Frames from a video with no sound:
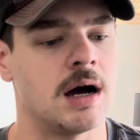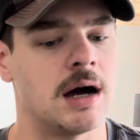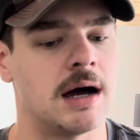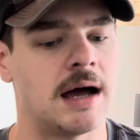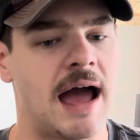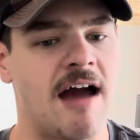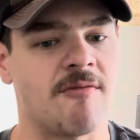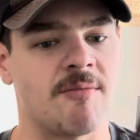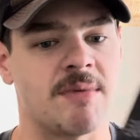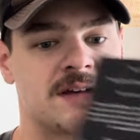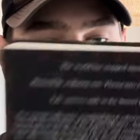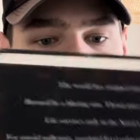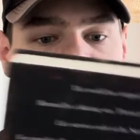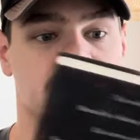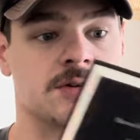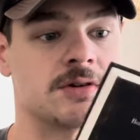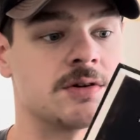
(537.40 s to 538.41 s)
have my
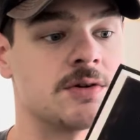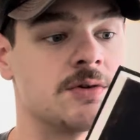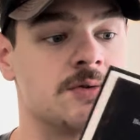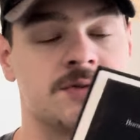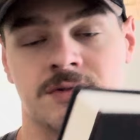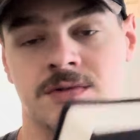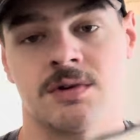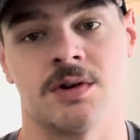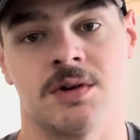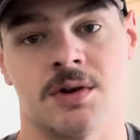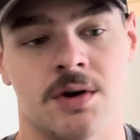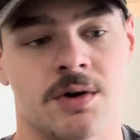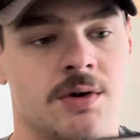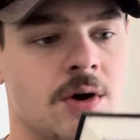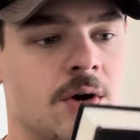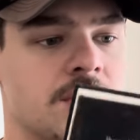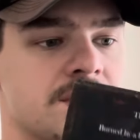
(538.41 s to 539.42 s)
sister, who's
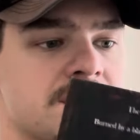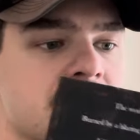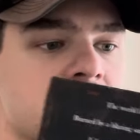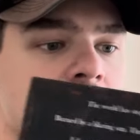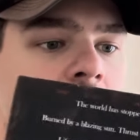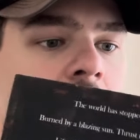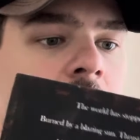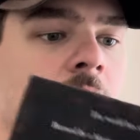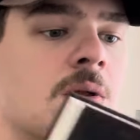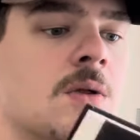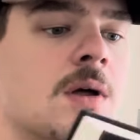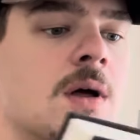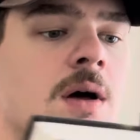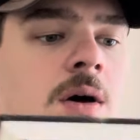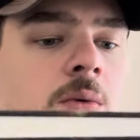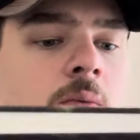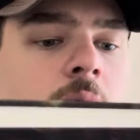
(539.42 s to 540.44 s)
an artist as well,
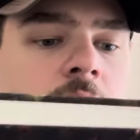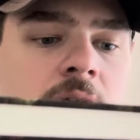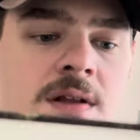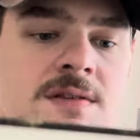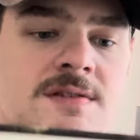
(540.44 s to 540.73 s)
work on